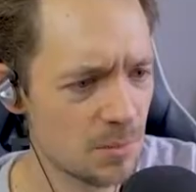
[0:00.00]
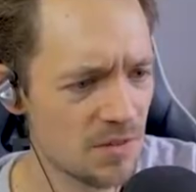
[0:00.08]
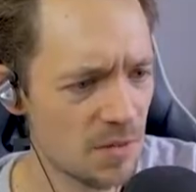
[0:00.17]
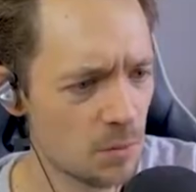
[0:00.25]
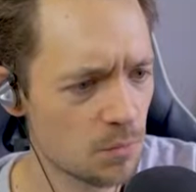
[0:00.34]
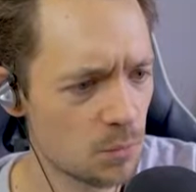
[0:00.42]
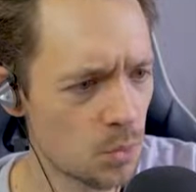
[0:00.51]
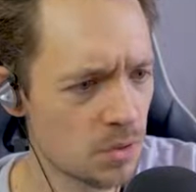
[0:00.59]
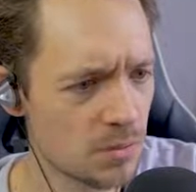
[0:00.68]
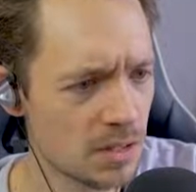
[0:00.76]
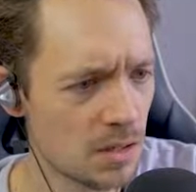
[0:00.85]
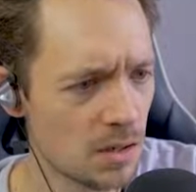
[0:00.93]
me if I am
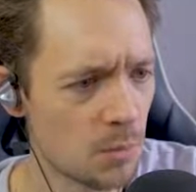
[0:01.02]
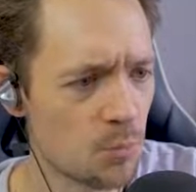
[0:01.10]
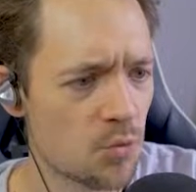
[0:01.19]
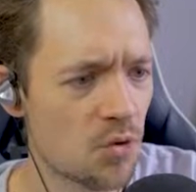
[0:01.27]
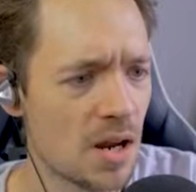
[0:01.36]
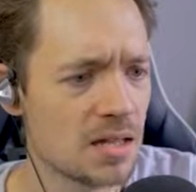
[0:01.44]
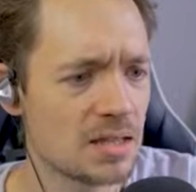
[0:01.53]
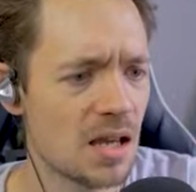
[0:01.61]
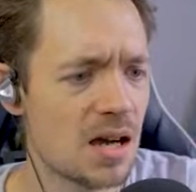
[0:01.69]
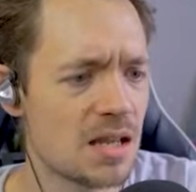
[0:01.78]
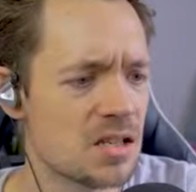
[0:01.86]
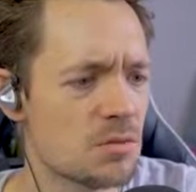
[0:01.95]
wandering here? Oh, bread.
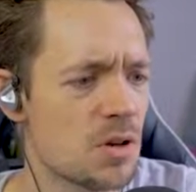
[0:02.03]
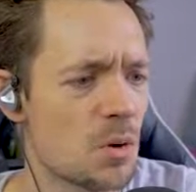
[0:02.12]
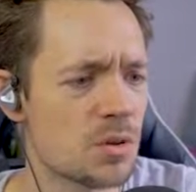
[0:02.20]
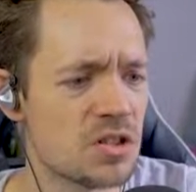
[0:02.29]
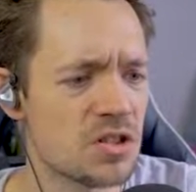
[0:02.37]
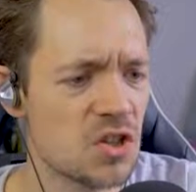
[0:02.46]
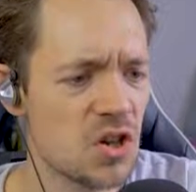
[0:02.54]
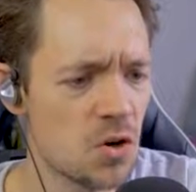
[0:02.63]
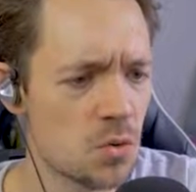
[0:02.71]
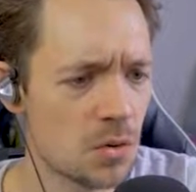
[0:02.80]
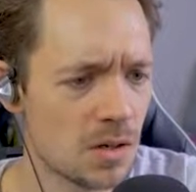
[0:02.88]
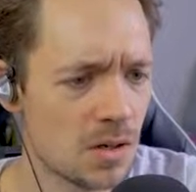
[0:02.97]
Guys, you know what to
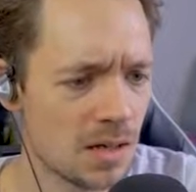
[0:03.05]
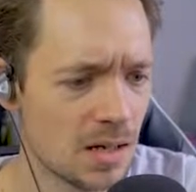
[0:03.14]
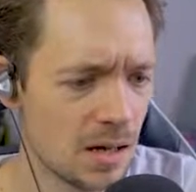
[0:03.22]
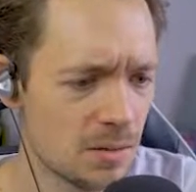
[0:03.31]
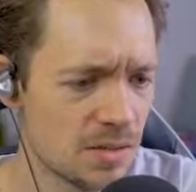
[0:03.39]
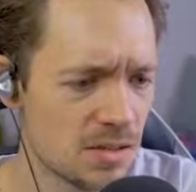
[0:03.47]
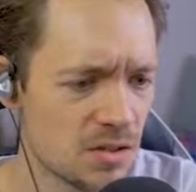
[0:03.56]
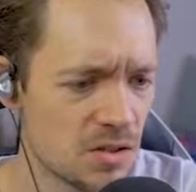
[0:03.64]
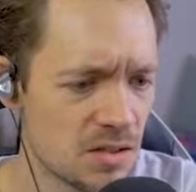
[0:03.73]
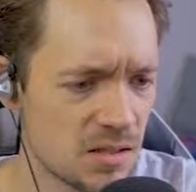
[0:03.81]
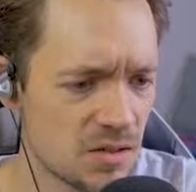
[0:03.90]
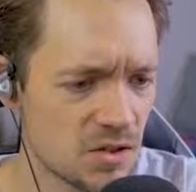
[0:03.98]
do. How do, is it?
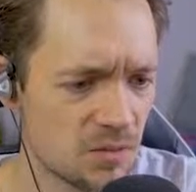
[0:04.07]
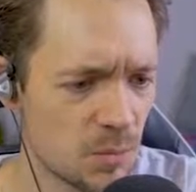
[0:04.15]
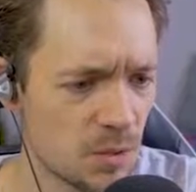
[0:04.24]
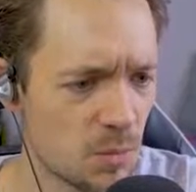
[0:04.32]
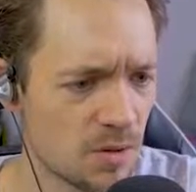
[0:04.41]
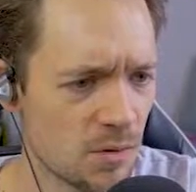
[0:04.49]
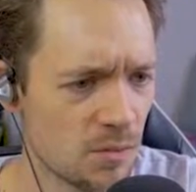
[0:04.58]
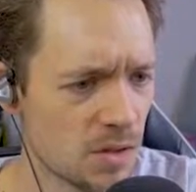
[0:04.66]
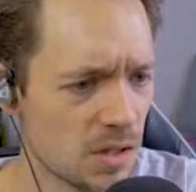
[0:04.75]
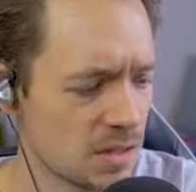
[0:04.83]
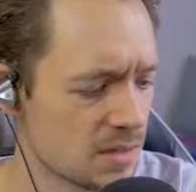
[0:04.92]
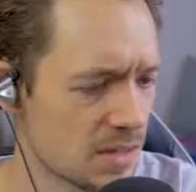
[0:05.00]
Is it a shift button work for
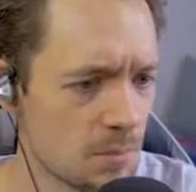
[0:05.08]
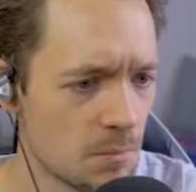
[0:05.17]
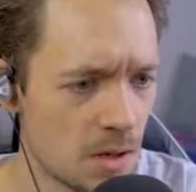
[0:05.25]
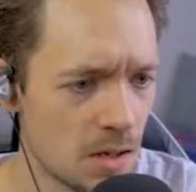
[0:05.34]
everything in this game?